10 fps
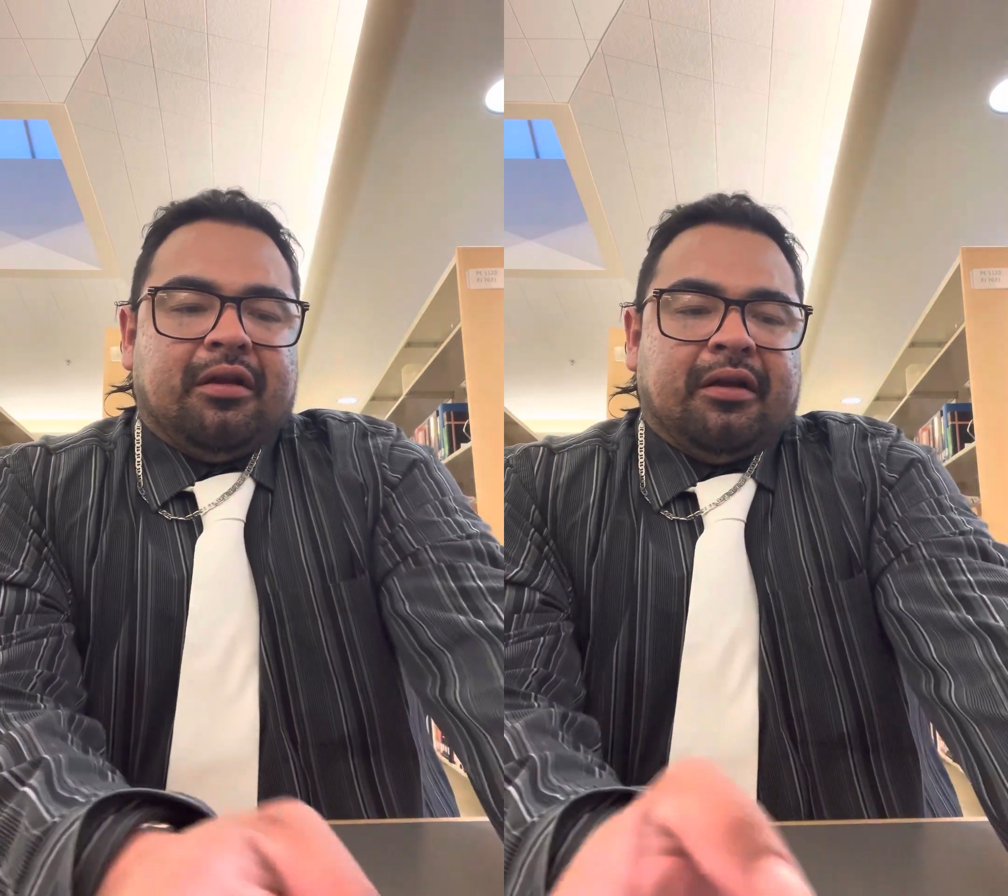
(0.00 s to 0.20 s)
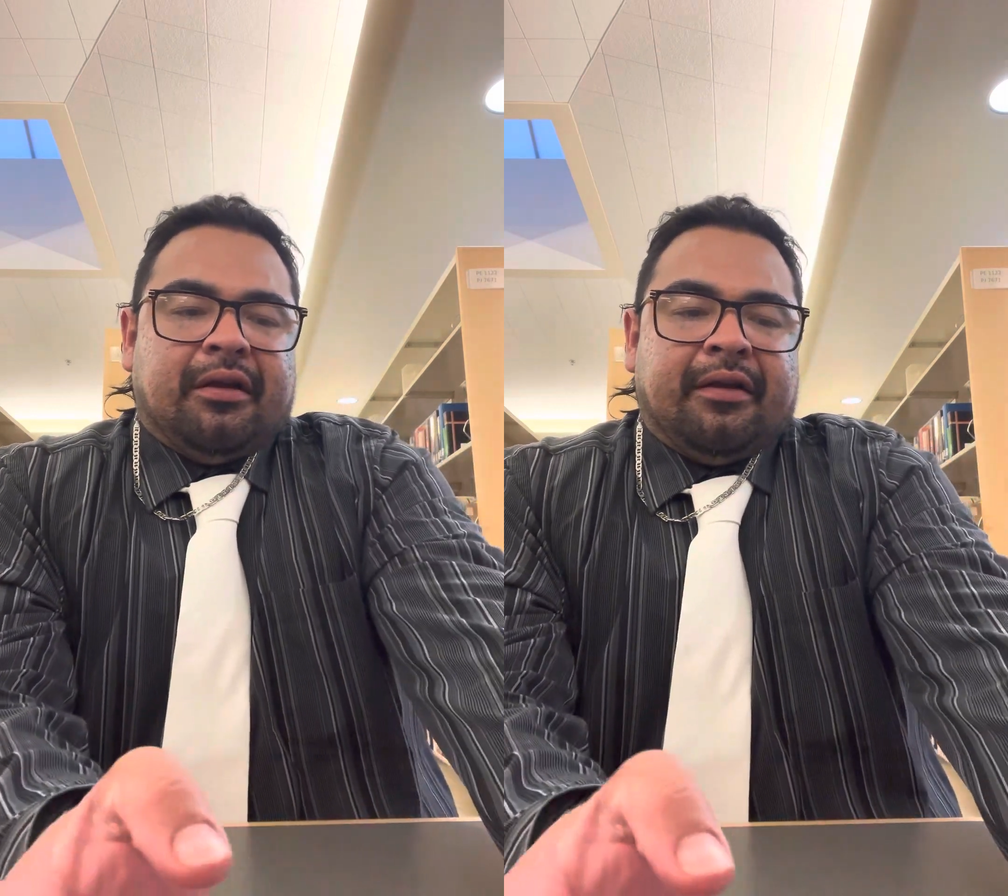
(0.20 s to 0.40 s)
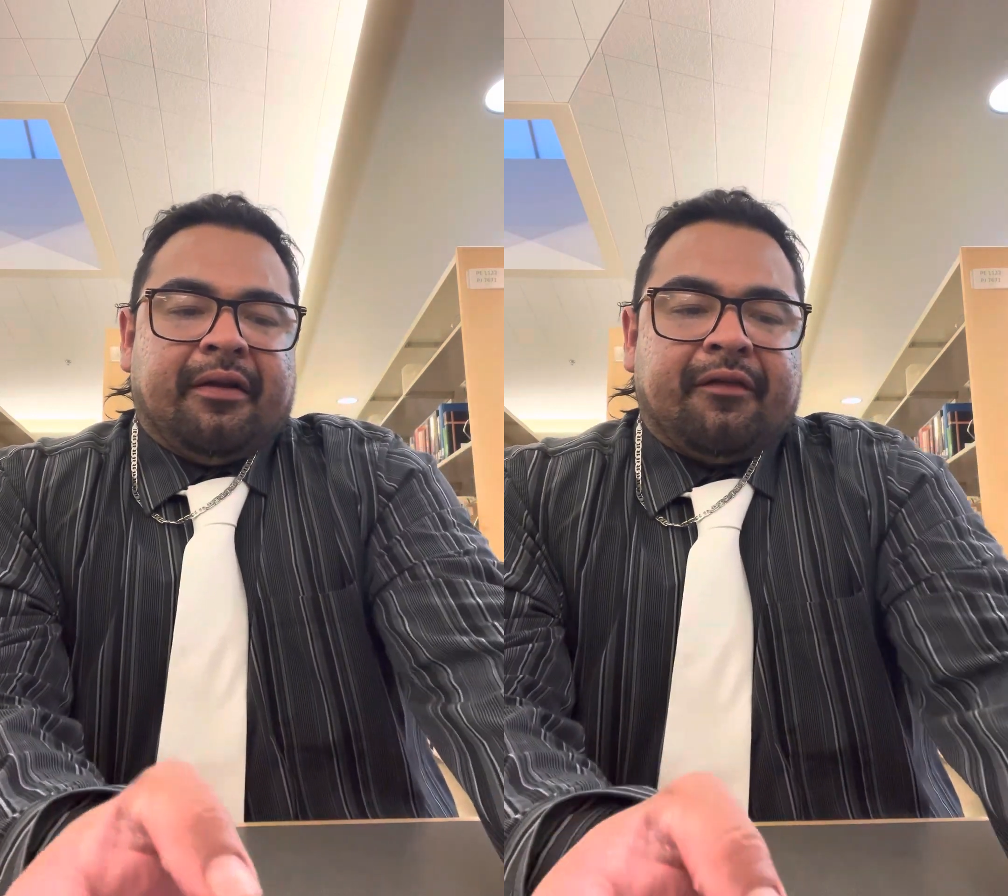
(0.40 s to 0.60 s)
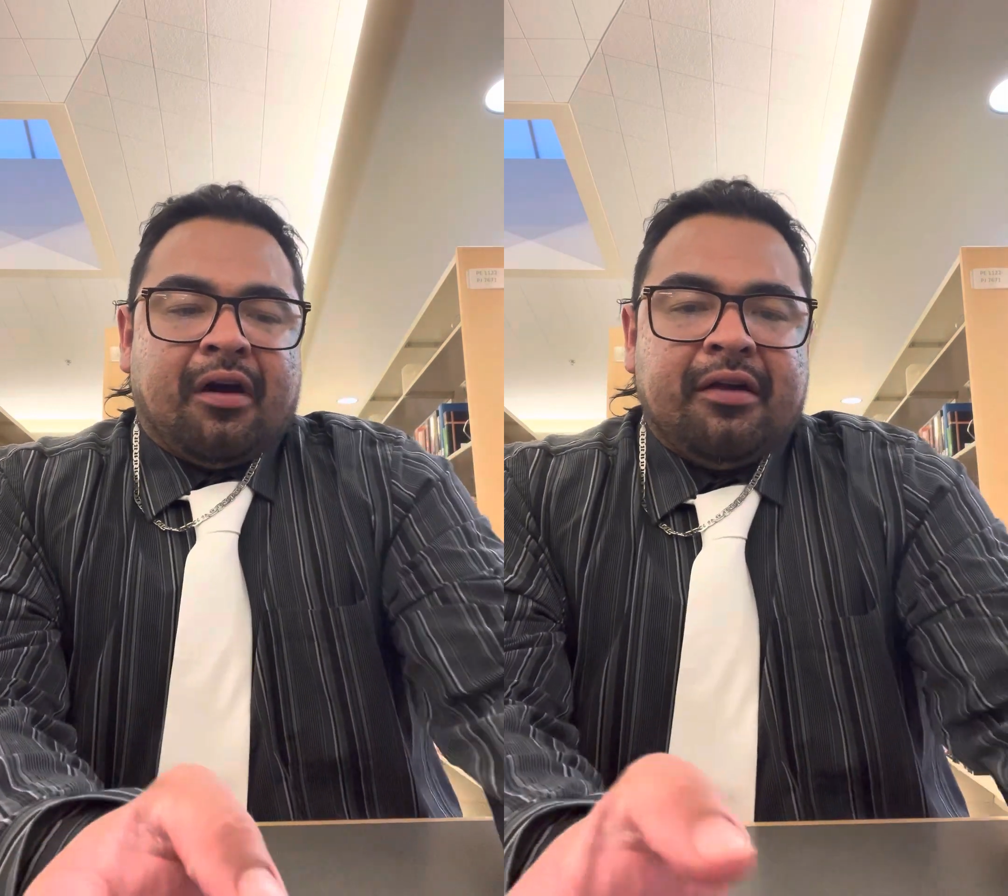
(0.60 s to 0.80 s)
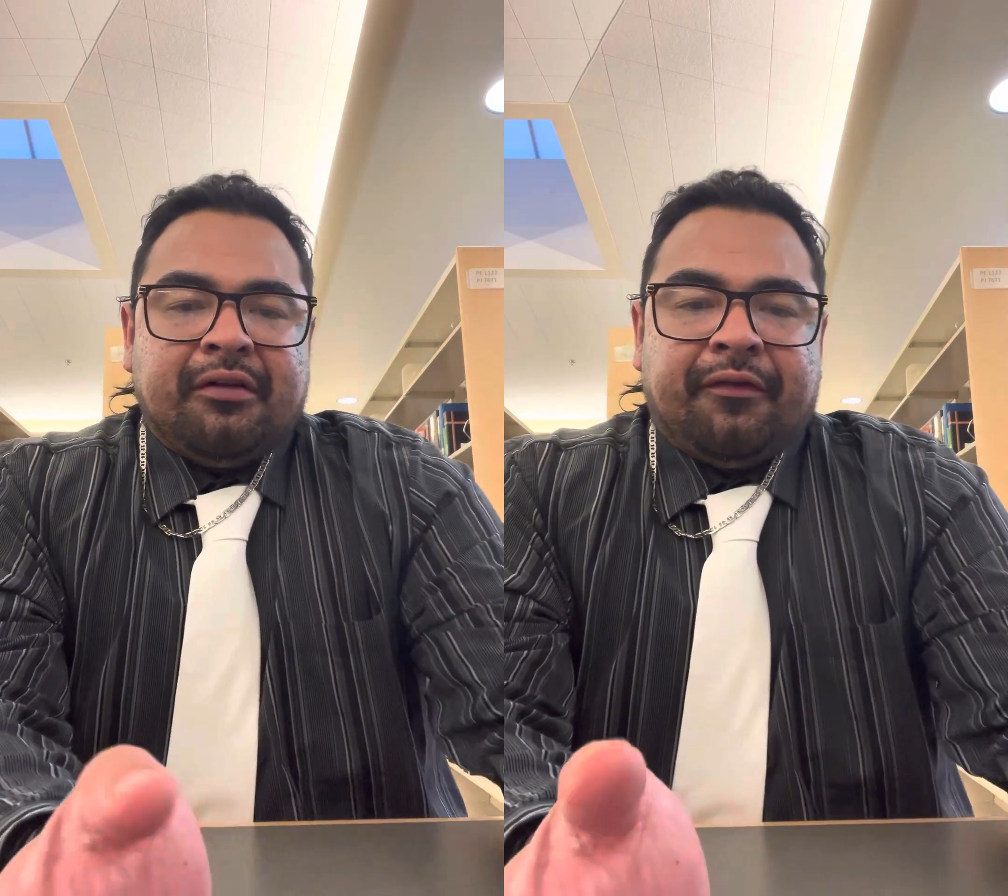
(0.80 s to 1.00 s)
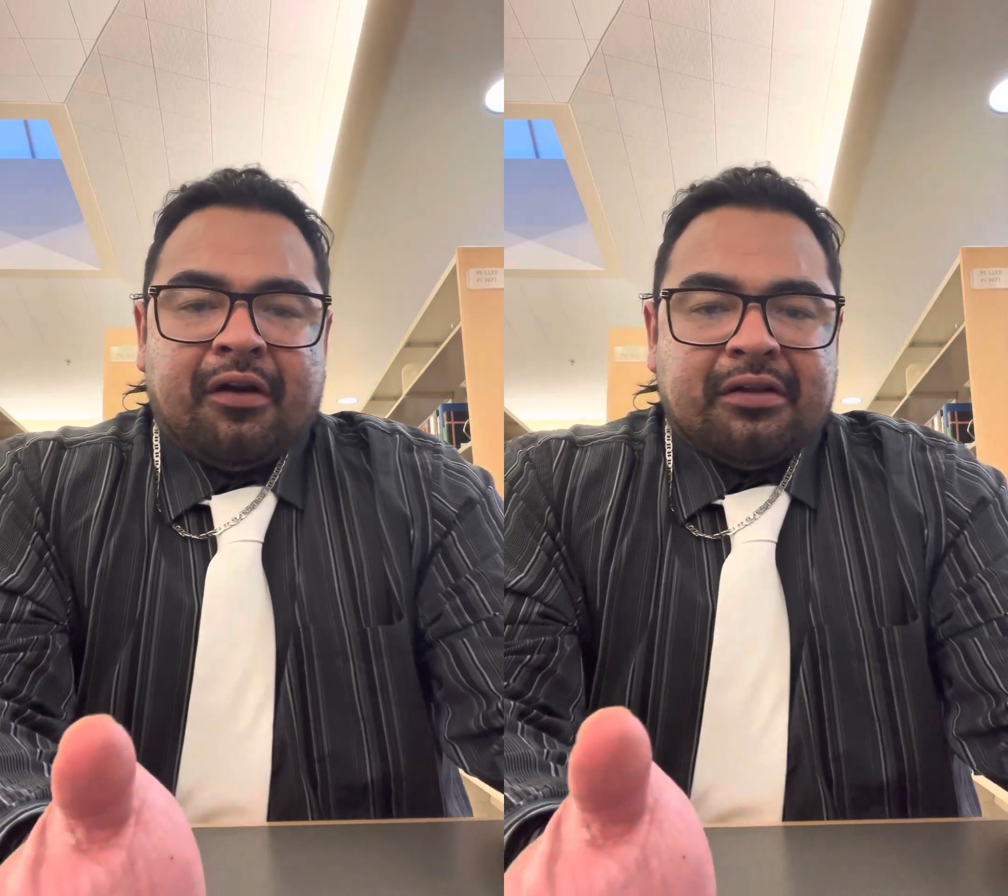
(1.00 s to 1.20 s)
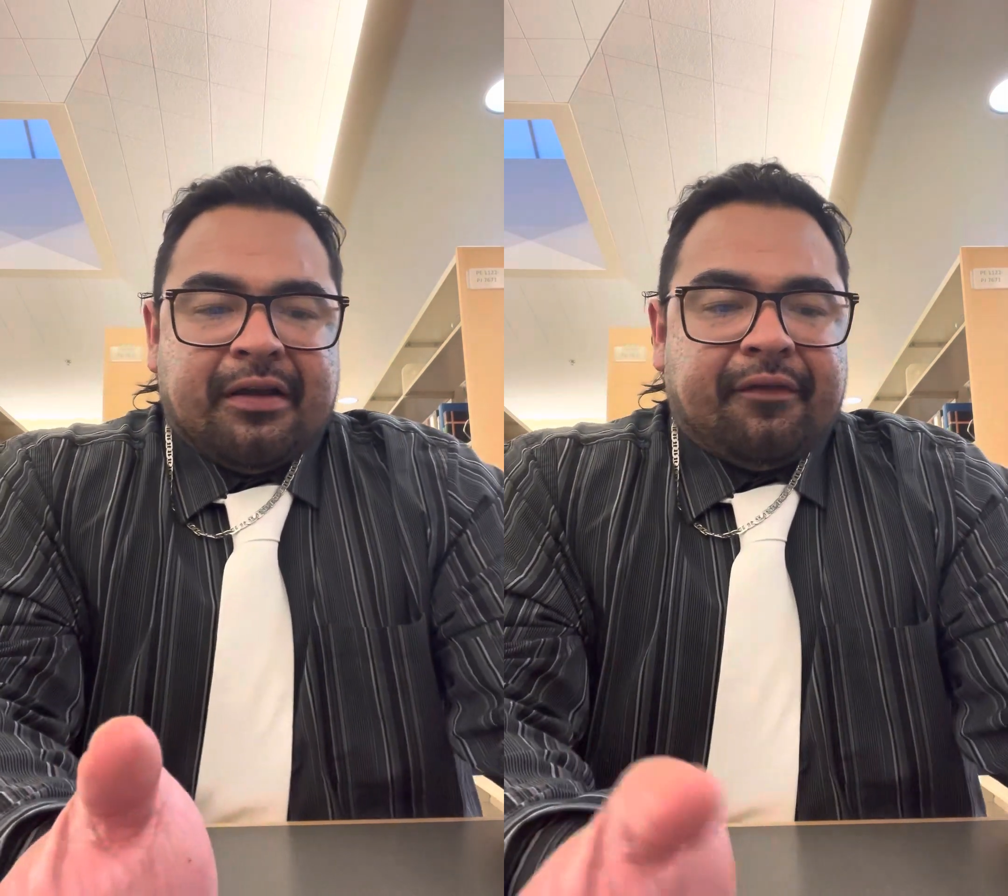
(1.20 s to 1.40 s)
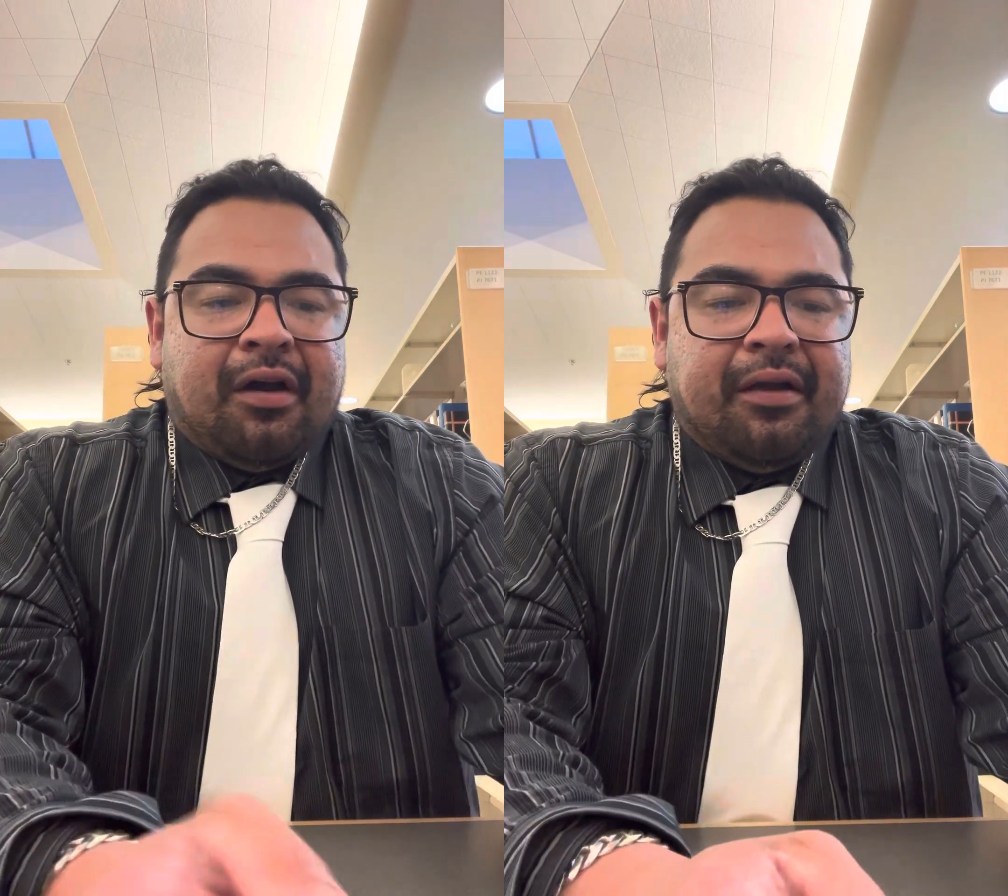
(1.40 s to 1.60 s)
And I've gotten as far as
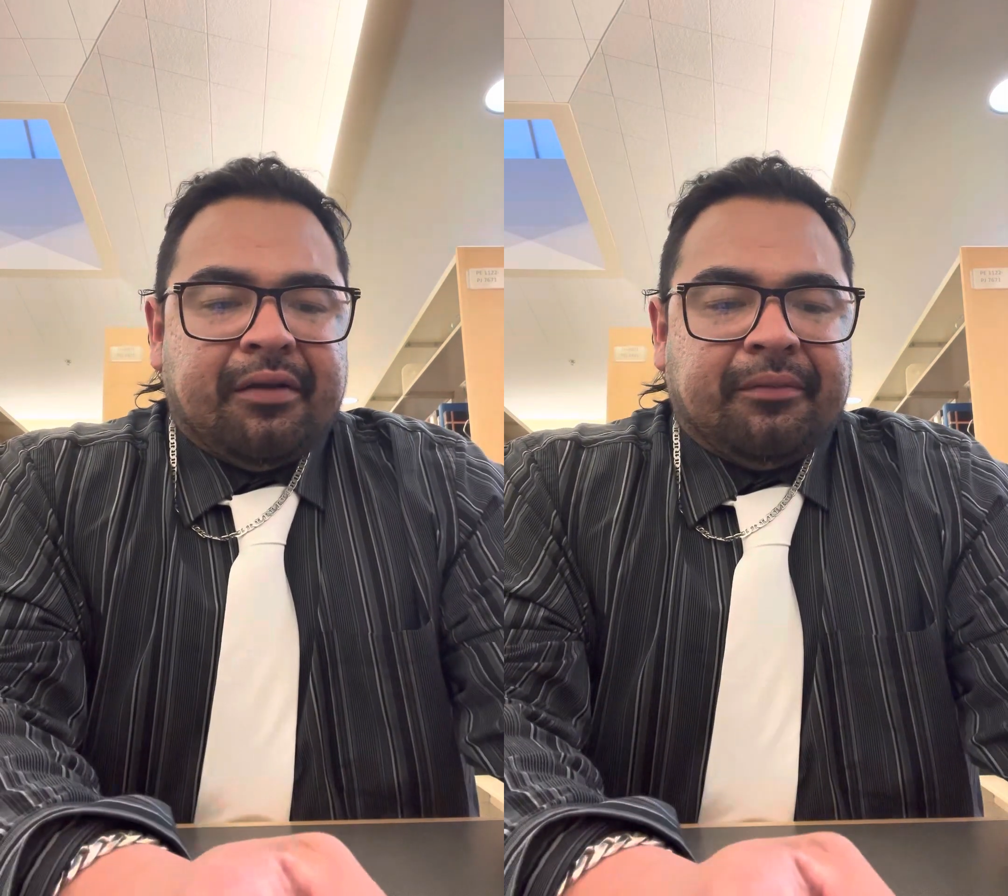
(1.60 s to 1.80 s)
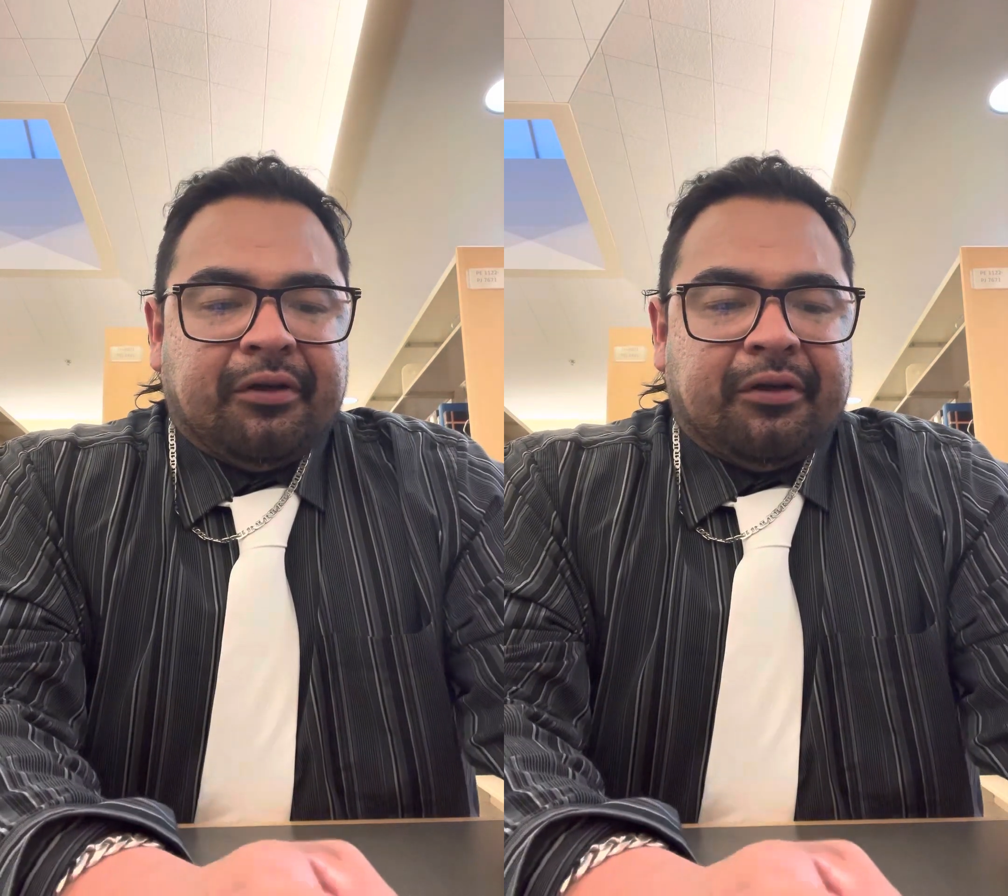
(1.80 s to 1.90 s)
I've gotten,